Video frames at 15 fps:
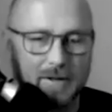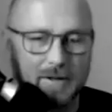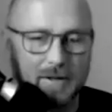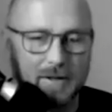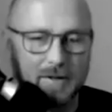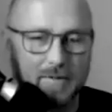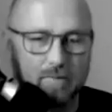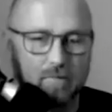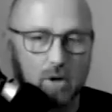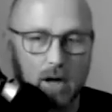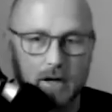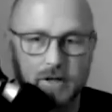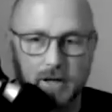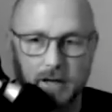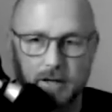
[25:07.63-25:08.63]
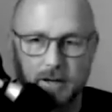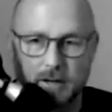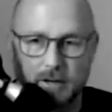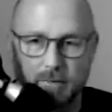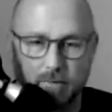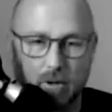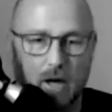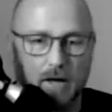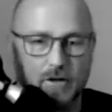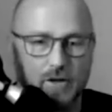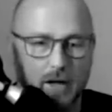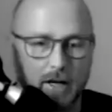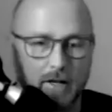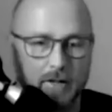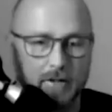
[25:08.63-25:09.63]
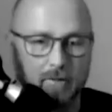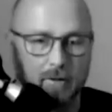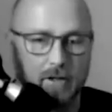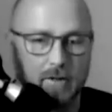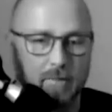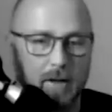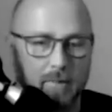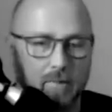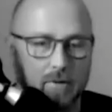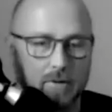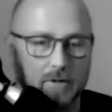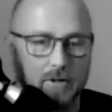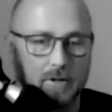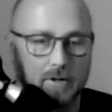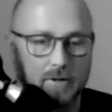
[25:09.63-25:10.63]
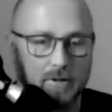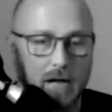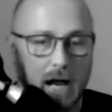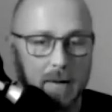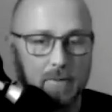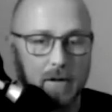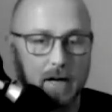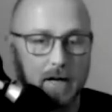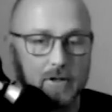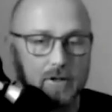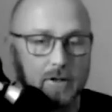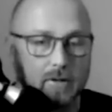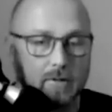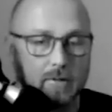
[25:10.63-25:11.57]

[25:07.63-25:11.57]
Is blockchain is a rich people's application.